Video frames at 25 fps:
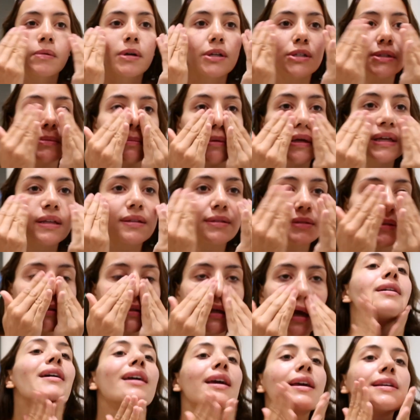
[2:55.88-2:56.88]
which means
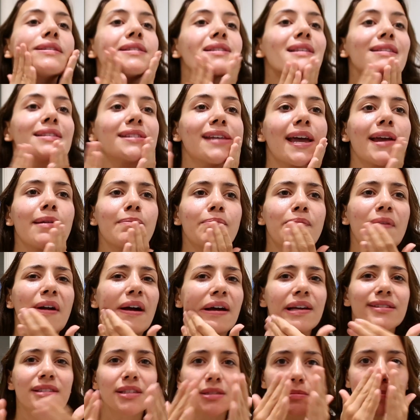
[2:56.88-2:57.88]
it is the same
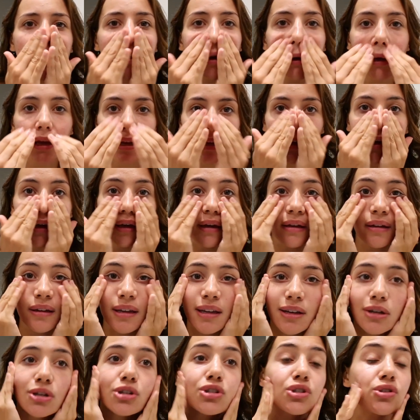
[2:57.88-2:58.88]
price as buying it
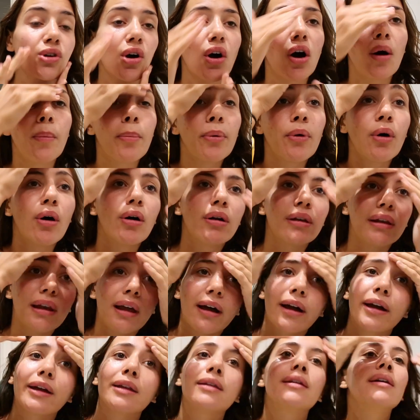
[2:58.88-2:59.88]
in a shop or
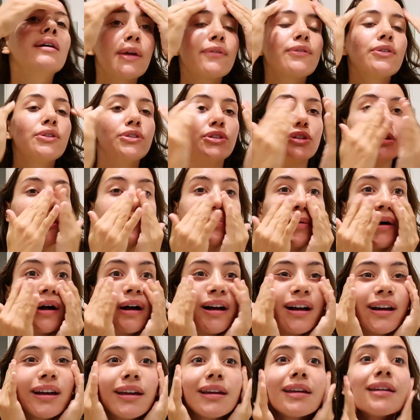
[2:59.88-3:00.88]
online. But if you do
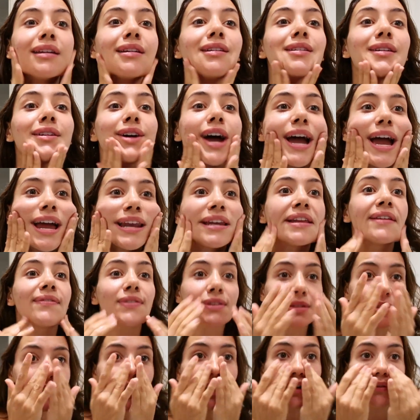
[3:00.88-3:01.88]
buy any of
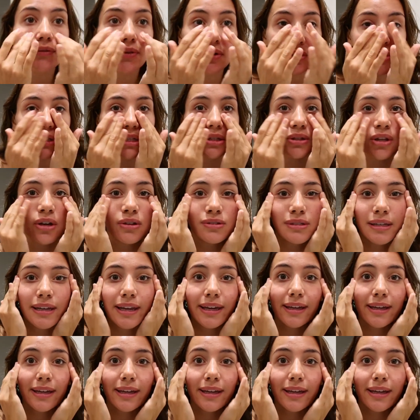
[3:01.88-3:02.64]
the stuff using those